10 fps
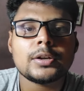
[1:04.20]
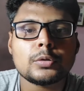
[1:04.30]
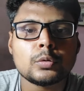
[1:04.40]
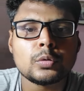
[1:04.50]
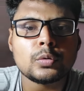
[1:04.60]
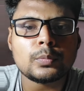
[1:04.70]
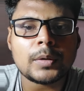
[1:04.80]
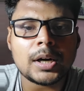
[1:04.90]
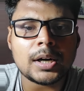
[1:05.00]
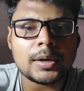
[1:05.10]
to
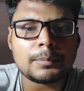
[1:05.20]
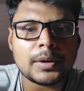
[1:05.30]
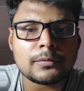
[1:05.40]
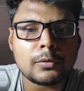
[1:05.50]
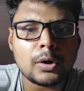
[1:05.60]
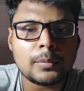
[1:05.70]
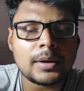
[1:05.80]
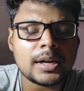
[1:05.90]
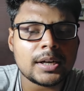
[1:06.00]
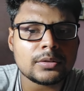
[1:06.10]
perform
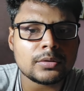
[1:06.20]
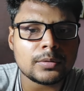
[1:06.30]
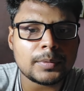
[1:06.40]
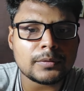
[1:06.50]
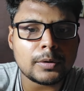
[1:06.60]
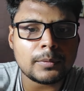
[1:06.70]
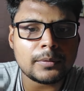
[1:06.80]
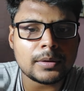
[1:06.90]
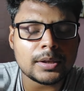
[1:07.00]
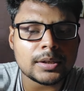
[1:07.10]

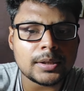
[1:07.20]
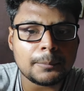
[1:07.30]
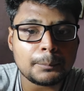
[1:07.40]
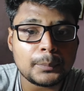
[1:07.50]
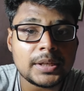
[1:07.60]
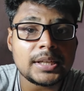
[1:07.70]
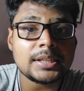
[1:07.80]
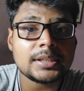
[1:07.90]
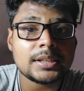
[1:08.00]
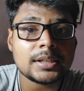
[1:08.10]
a
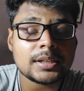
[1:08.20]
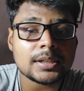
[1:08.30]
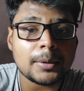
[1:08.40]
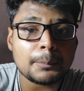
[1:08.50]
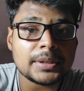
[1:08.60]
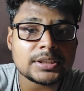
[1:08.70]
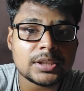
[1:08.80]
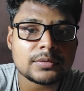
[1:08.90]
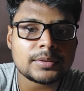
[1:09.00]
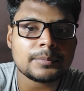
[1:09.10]

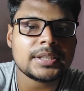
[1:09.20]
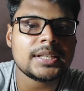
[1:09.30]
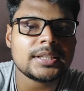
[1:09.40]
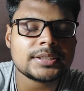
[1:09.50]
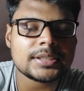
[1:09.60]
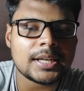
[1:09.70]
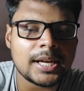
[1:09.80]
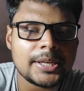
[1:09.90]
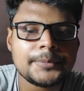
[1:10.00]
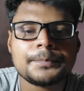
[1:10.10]
completion of something, that is
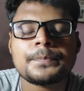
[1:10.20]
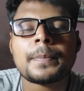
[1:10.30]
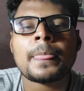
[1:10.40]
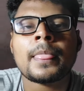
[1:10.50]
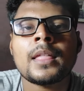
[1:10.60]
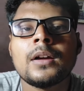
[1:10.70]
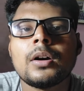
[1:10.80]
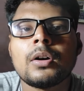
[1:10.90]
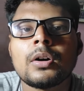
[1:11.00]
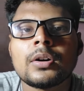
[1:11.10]
crime
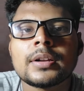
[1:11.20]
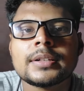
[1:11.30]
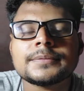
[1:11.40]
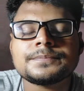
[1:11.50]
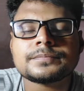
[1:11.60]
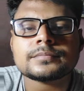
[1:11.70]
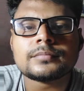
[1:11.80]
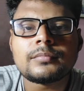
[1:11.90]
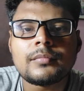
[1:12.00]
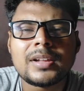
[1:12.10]
or
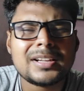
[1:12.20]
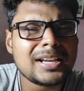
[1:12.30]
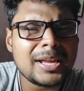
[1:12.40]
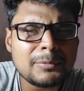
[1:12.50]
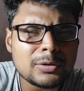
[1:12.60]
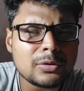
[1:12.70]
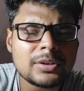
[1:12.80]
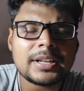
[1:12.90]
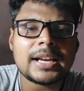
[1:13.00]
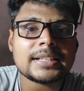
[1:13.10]

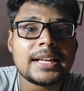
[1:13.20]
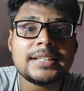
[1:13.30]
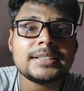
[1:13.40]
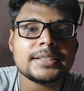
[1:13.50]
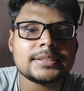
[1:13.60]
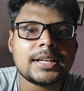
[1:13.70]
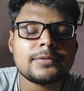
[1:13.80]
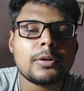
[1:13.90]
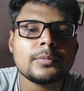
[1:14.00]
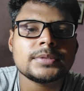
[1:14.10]
contract, anything that
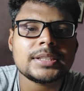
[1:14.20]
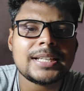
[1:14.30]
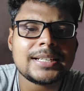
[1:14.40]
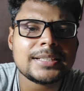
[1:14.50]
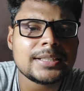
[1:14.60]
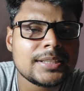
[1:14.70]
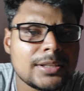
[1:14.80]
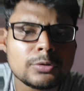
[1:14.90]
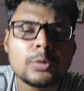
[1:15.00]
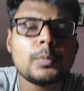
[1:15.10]
forms that the
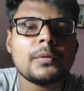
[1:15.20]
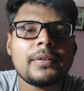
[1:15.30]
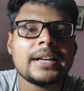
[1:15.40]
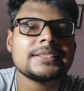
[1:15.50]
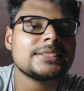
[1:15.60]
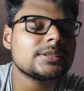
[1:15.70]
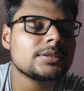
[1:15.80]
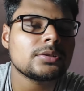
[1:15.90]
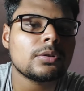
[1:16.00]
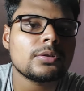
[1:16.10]
group of facts is
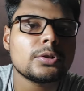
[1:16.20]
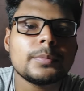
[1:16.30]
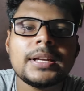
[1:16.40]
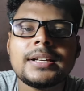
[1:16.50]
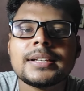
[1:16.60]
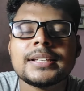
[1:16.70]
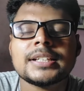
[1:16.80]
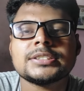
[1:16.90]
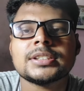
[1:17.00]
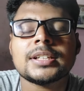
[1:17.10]
known to be a
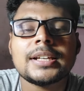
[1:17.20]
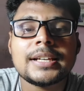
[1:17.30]
transaction.